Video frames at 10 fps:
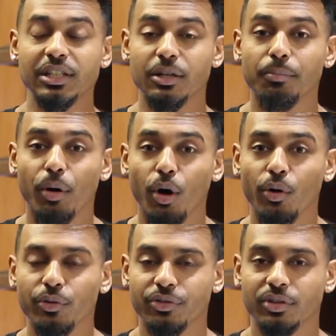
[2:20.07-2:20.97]

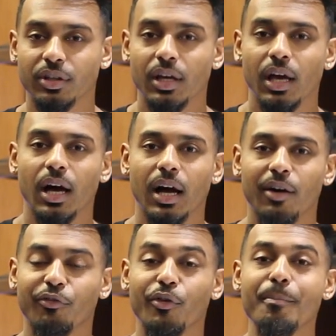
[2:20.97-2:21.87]
decomposed,
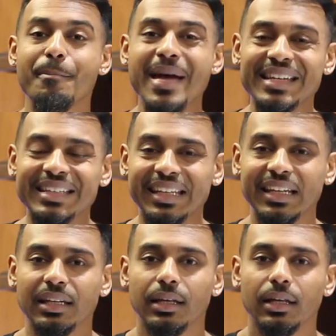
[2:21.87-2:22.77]

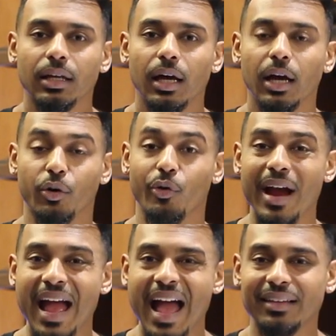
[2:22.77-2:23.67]
fermented
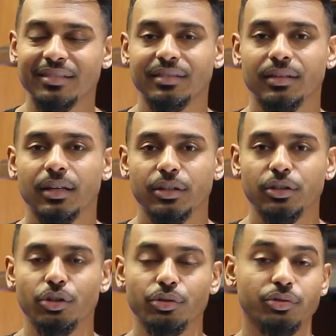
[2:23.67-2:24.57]
grass.
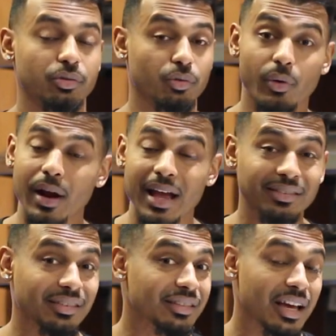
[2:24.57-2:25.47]
You know,
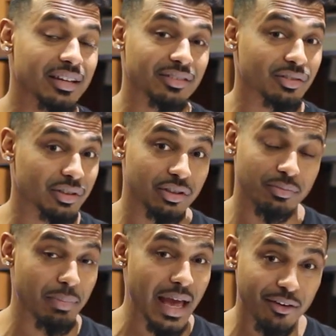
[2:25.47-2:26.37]
grass is not necessarily
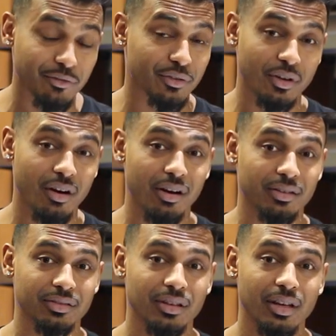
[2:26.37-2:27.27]
bad for
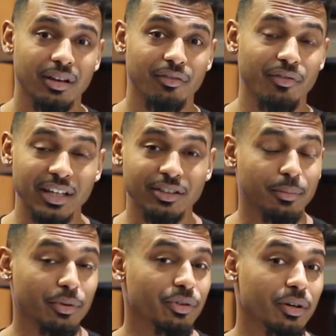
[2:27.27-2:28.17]
dogs.
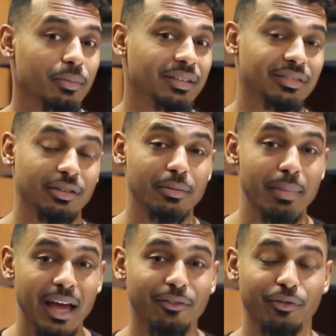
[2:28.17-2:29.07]
Vegetables aren't
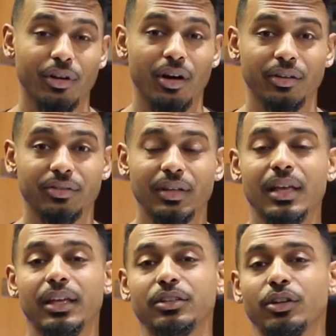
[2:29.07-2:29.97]
necessarily bad for dogs.
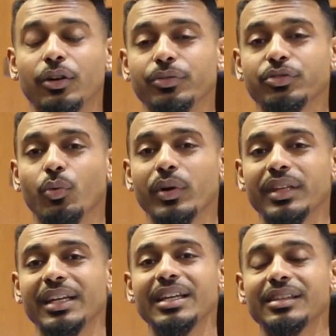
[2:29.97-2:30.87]
You know, so
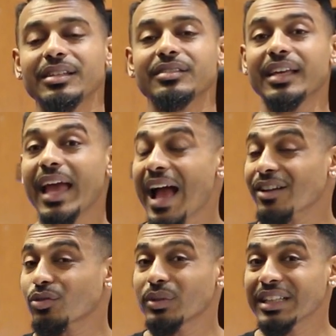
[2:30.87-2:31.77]
when they eat these, they
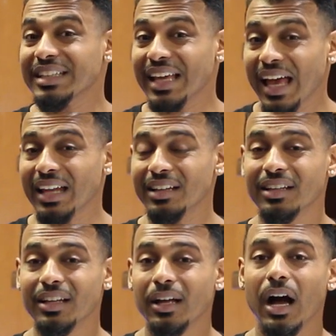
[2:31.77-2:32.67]
actually
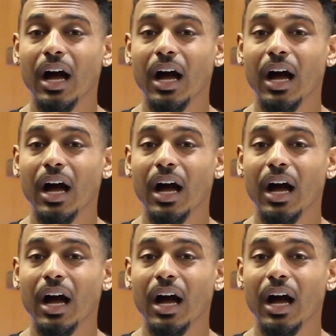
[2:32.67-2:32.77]
get,